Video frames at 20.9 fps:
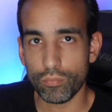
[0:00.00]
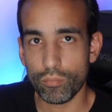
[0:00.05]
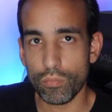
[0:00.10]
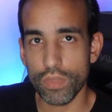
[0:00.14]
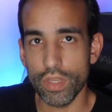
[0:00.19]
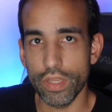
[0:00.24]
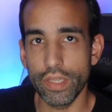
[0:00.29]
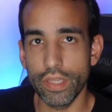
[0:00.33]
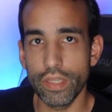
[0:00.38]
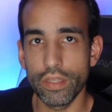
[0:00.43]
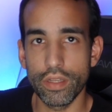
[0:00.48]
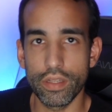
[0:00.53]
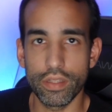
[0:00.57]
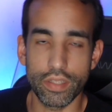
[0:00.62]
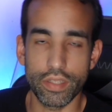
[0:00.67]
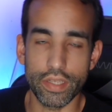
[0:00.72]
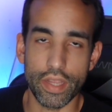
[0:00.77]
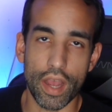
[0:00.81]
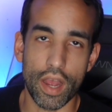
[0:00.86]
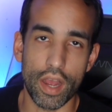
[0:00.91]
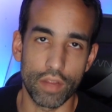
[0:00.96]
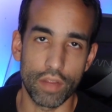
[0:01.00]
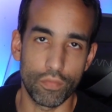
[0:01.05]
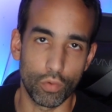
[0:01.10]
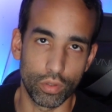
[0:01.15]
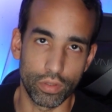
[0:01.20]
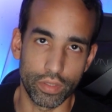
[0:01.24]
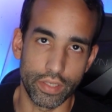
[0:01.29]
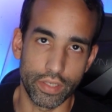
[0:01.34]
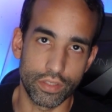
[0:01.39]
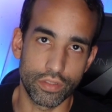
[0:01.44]
in the Hive or
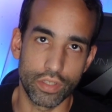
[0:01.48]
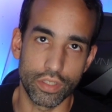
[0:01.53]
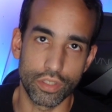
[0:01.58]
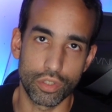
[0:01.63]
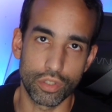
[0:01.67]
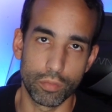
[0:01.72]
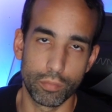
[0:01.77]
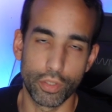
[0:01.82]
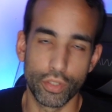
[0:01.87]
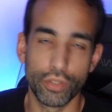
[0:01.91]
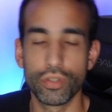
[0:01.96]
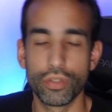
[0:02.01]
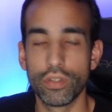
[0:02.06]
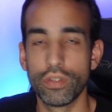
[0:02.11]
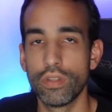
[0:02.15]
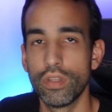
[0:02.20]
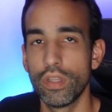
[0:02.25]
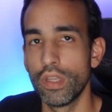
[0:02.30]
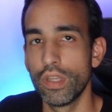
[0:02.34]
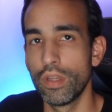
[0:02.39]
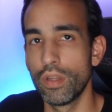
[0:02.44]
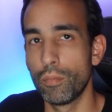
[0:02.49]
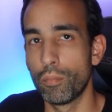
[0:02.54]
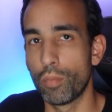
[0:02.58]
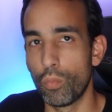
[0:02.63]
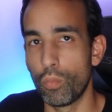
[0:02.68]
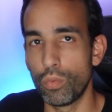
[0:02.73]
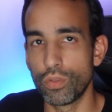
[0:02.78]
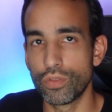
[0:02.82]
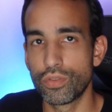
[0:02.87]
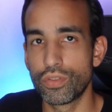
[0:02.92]
Linux distribution, but
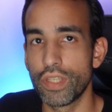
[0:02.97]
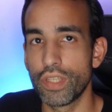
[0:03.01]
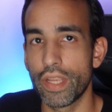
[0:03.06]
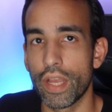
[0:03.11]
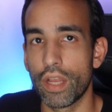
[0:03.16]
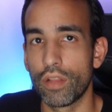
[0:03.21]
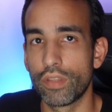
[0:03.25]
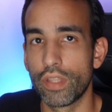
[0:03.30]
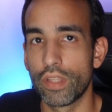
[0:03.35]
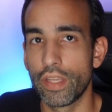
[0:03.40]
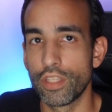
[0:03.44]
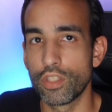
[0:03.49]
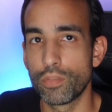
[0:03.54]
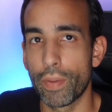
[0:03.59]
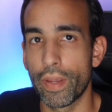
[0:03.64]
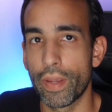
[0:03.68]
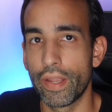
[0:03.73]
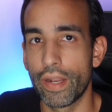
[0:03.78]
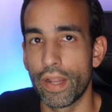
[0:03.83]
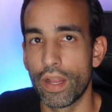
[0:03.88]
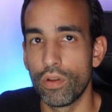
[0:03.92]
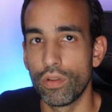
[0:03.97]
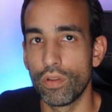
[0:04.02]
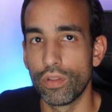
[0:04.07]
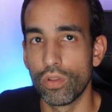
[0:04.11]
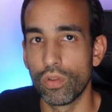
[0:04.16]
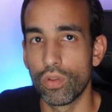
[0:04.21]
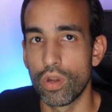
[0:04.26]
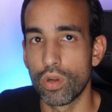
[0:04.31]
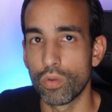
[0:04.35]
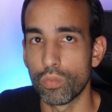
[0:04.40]
we'll see how things pan out in the
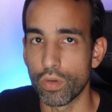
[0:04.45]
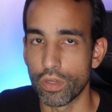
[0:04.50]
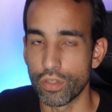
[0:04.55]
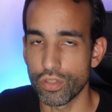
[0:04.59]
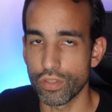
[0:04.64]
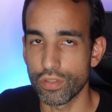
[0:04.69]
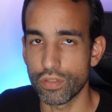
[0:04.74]
long run. Just